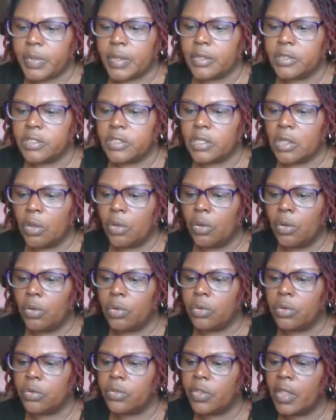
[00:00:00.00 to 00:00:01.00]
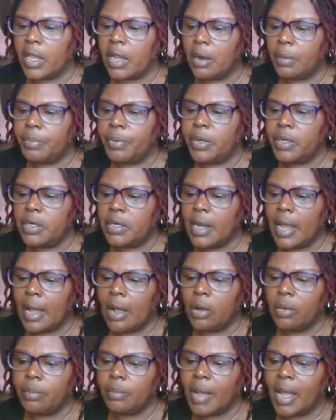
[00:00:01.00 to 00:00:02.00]
So they are putting
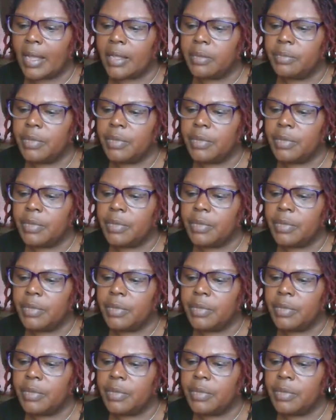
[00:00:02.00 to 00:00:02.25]
out my